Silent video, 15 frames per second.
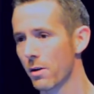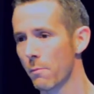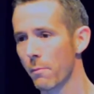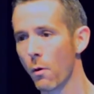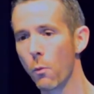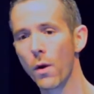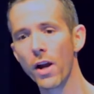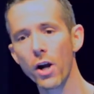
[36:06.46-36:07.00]
But
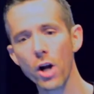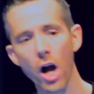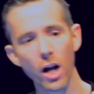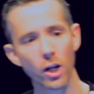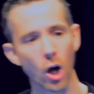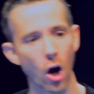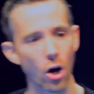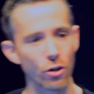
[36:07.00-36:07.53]
we are not
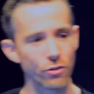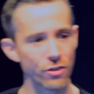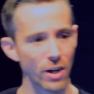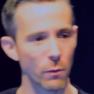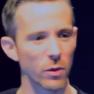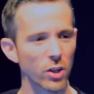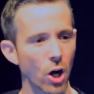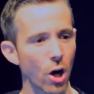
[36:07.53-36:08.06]
called to
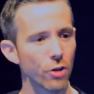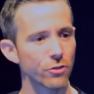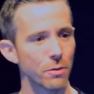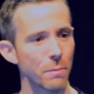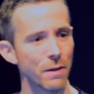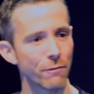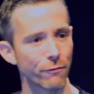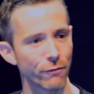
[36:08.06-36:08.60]
that. We're called to
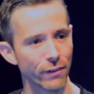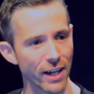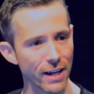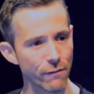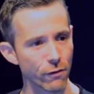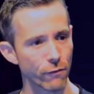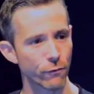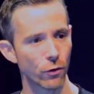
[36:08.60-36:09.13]
be
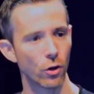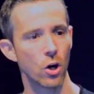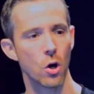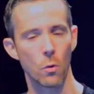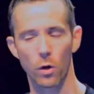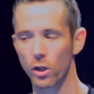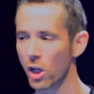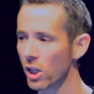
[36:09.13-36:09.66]
flavorful.
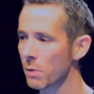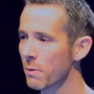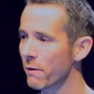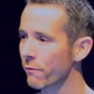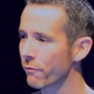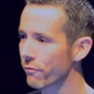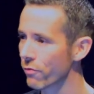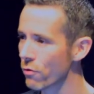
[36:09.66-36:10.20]
We're called to be
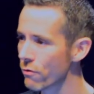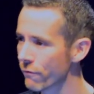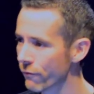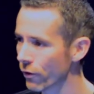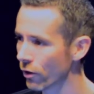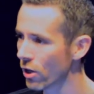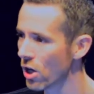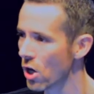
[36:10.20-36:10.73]

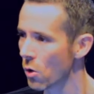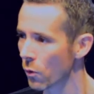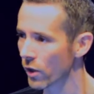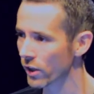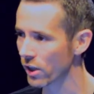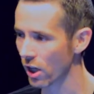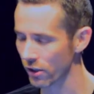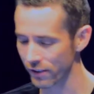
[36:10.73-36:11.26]
fruitful. We're
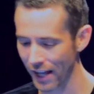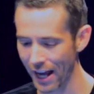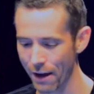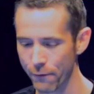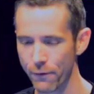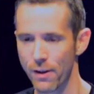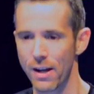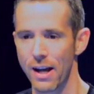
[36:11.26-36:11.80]
called to
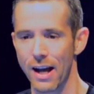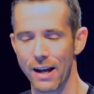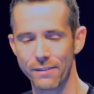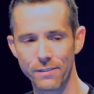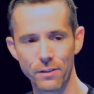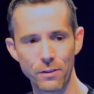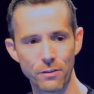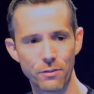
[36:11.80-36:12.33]
have
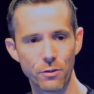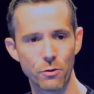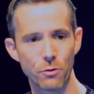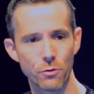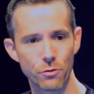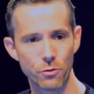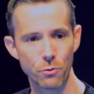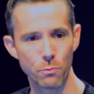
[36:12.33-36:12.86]

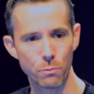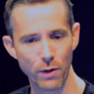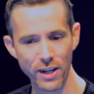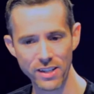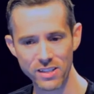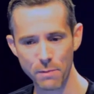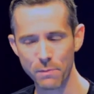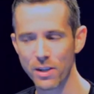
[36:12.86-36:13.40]
to bring
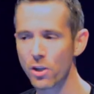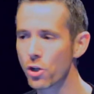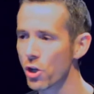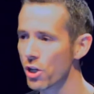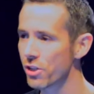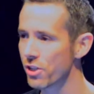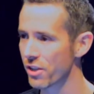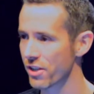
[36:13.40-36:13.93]
something
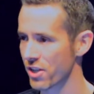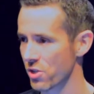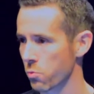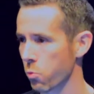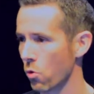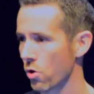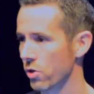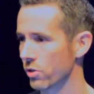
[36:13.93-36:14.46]
good to this
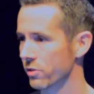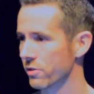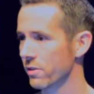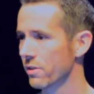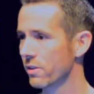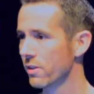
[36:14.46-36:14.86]
world.